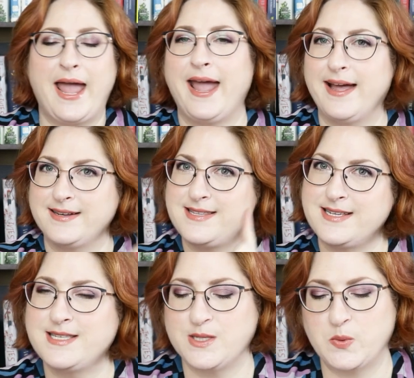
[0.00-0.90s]
and
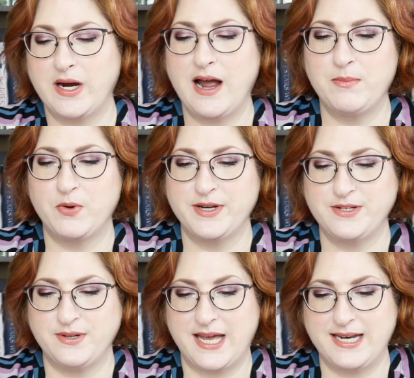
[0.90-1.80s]
this is where I'm going
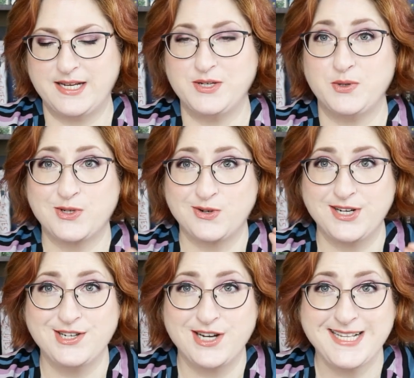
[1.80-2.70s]
to get into
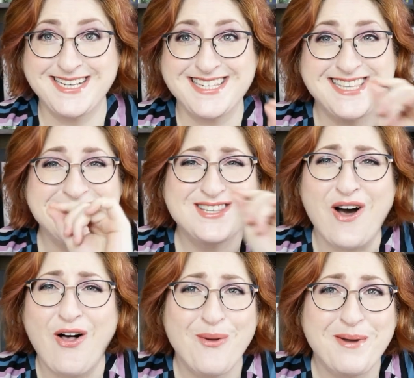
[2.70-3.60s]
screenshots because this is
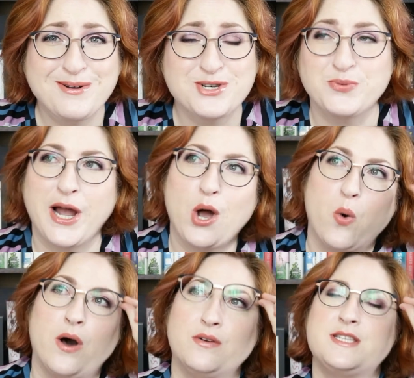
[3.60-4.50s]
all about direct
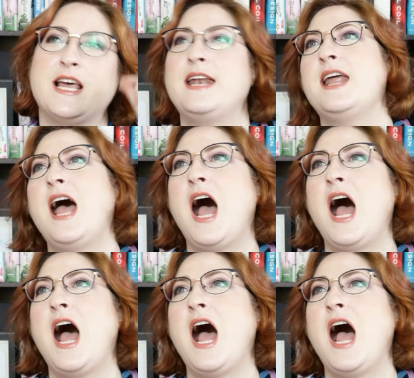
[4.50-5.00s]
quotes, and